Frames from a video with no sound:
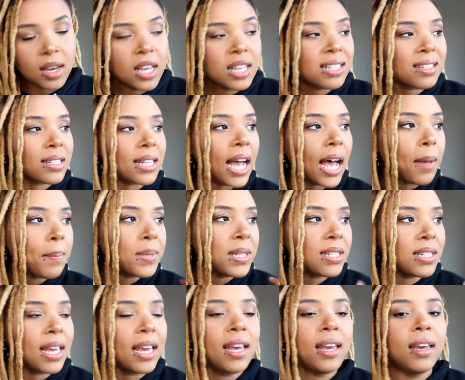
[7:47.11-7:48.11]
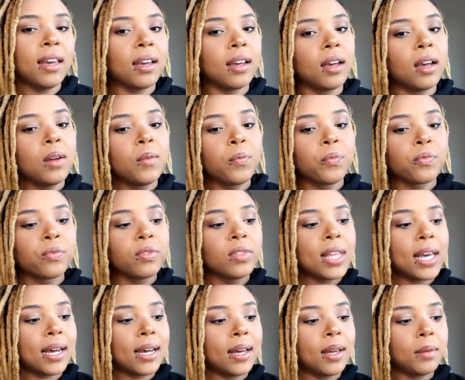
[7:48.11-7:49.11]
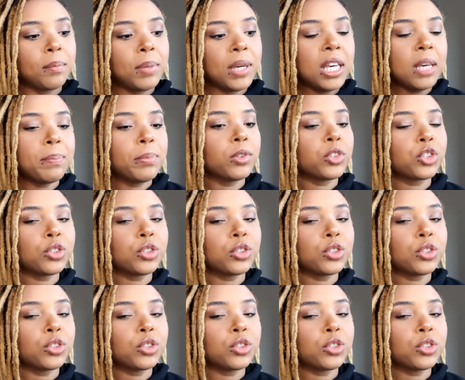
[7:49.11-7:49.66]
Stop saying that people